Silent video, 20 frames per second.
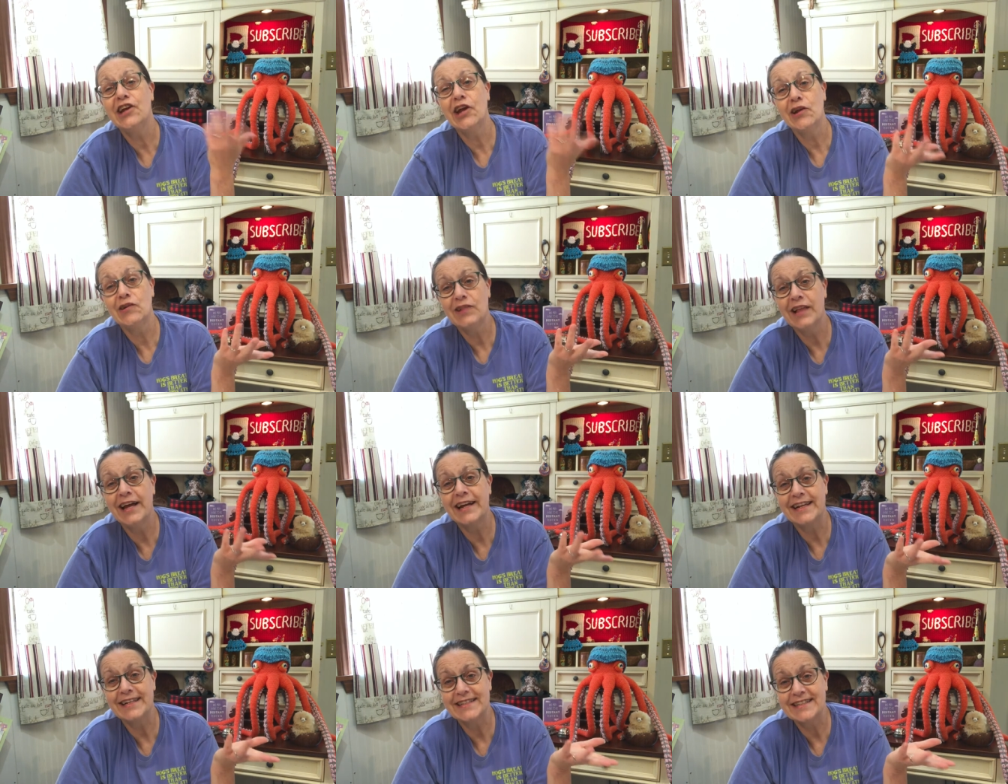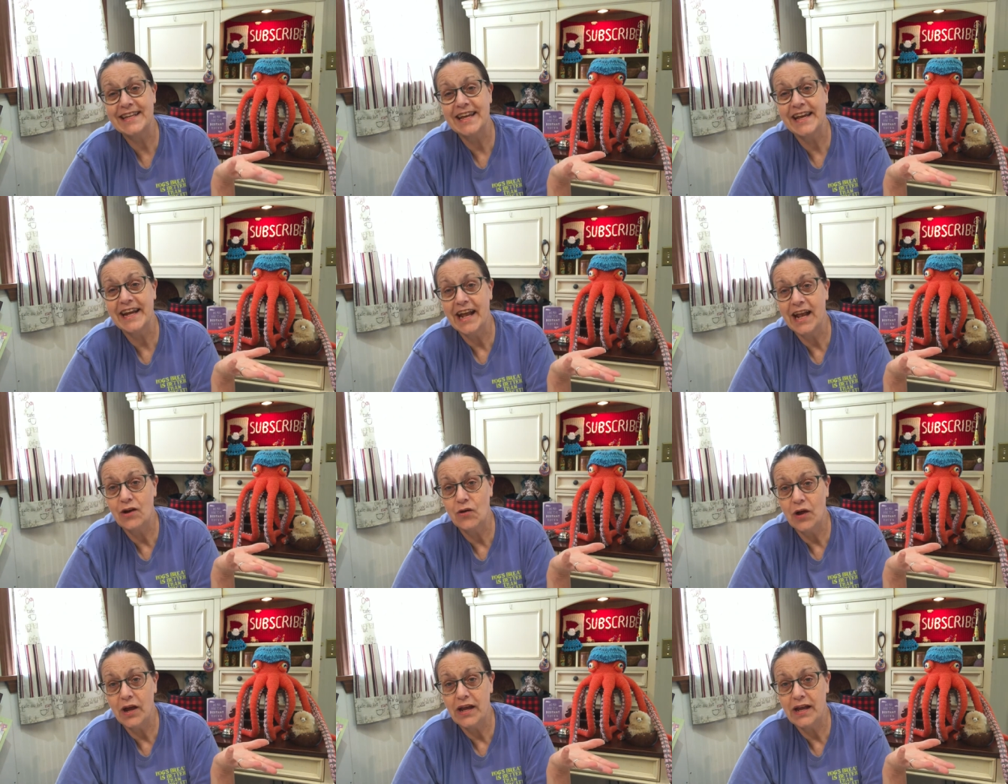know, like I said, I
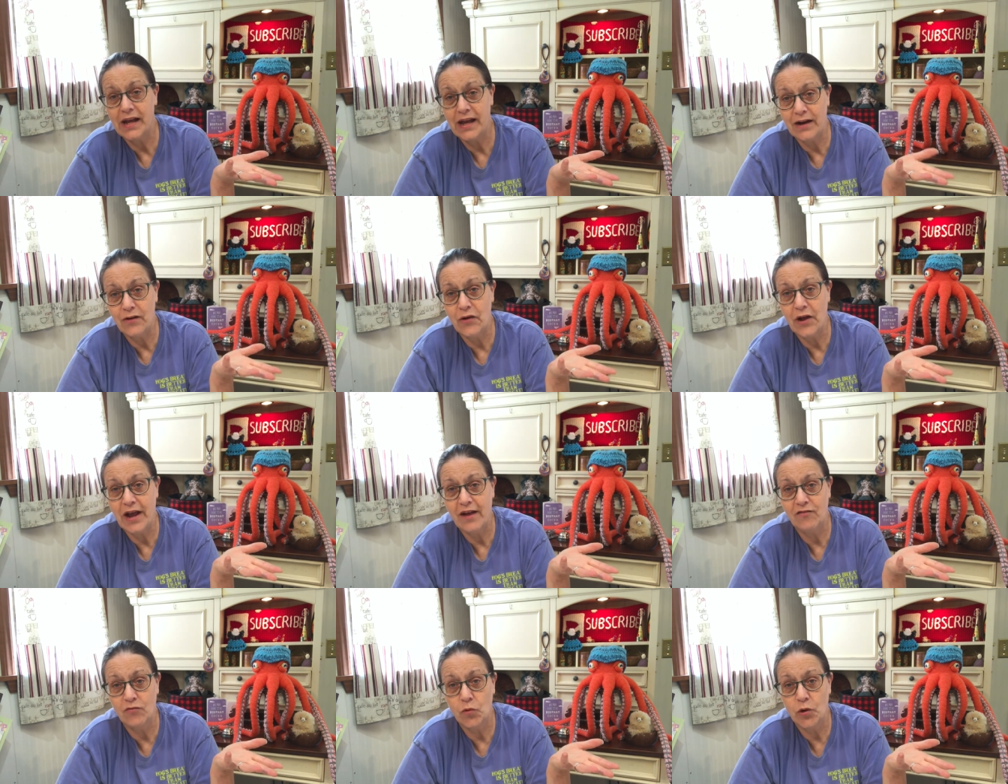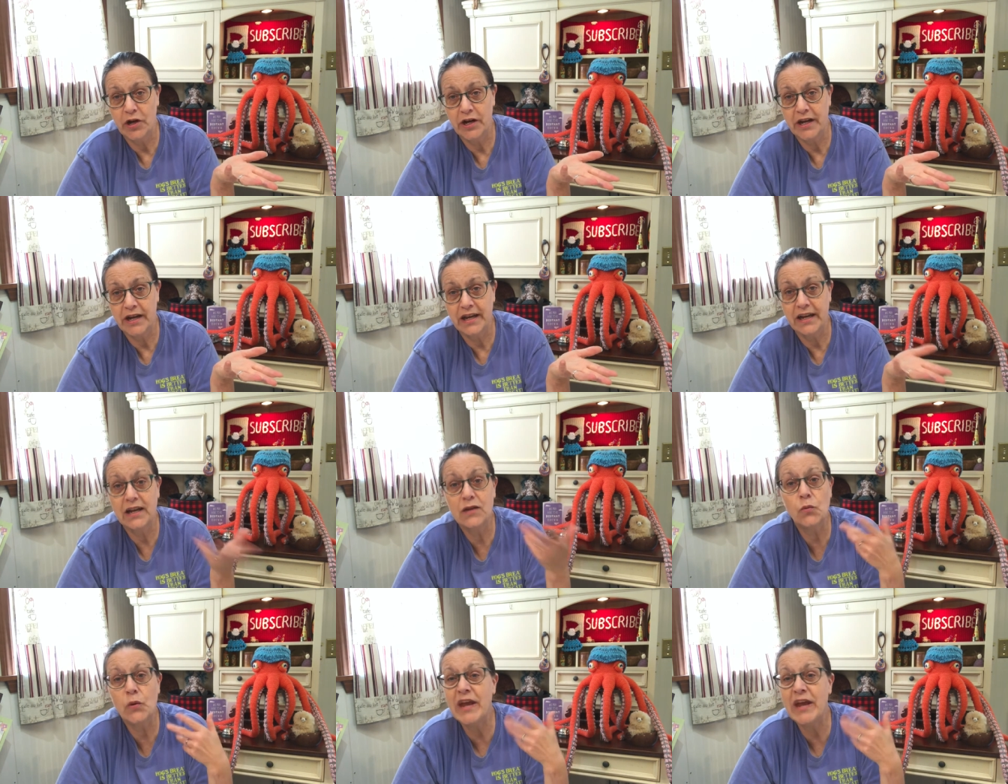don't ha I don't have work again.